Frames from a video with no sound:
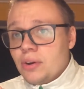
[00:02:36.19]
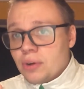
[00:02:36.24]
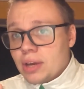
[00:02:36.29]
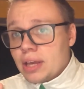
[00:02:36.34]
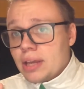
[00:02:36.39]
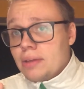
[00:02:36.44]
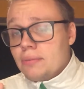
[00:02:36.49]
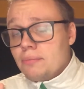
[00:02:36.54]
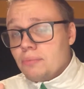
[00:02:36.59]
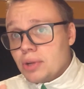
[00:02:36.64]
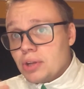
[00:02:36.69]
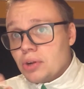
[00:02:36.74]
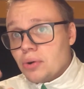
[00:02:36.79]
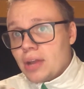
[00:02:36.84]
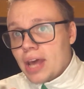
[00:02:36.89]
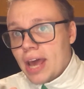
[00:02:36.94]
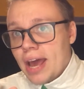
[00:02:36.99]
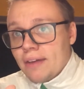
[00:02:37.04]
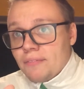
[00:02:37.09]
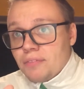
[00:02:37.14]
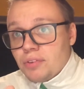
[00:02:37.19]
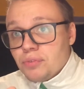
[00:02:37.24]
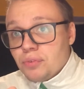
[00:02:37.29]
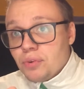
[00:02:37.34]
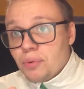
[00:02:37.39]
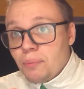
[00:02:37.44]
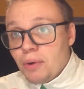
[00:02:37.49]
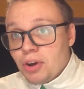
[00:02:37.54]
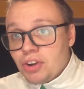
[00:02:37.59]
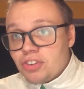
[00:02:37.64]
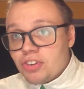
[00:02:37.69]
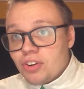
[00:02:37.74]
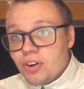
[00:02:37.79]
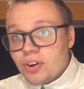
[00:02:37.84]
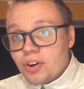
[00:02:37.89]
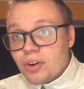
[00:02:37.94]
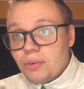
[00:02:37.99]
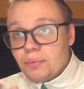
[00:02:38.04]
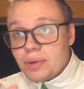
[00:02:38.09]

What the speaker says: okay, we don't have you for much longer.